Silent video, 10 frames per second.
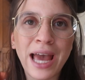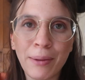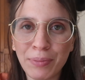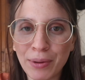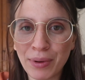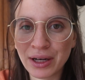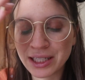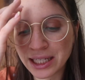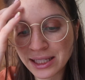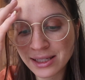happy
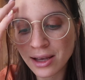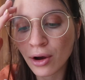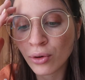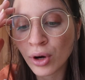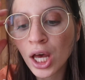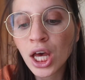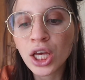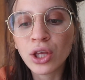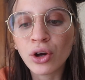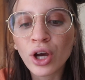about it. So
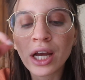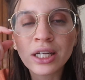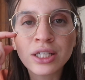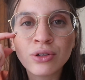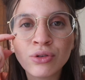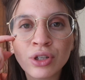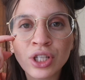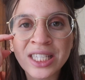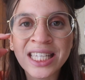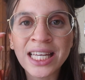you're going to
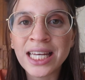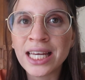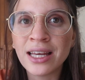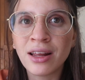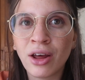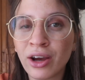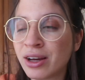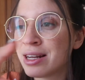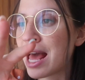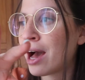see
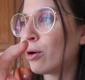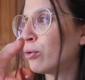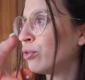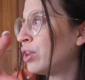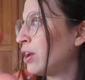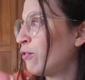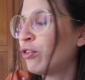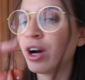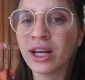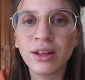like now the
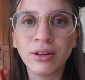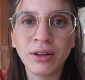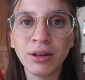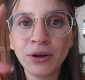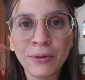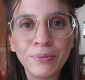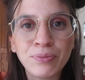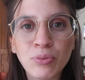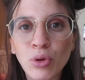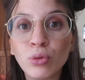final
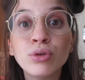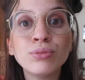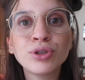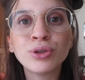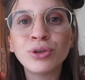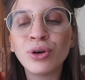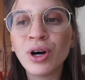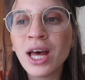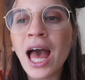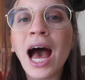room
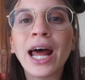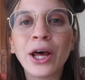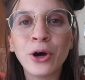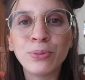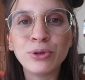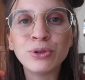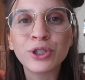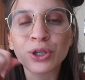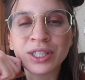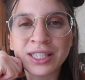tour, and I hope you
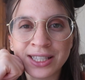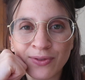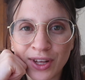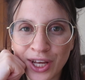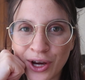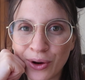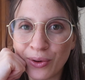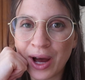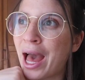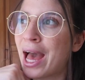enjoyed this
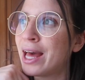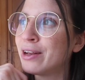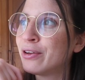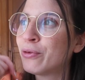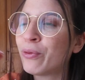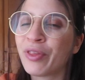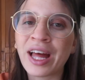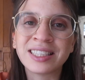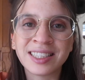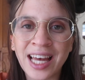video, and with
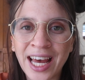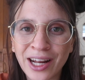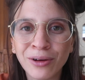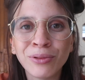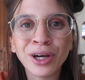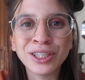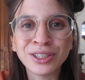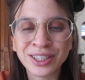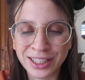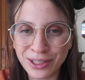that said, I'm going to
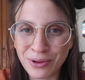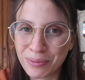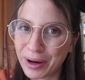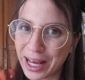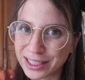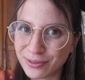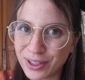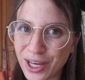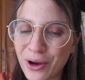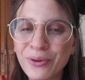see you in my next
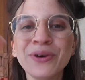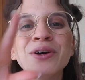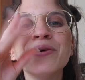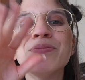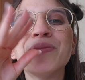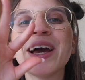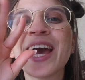video. Bye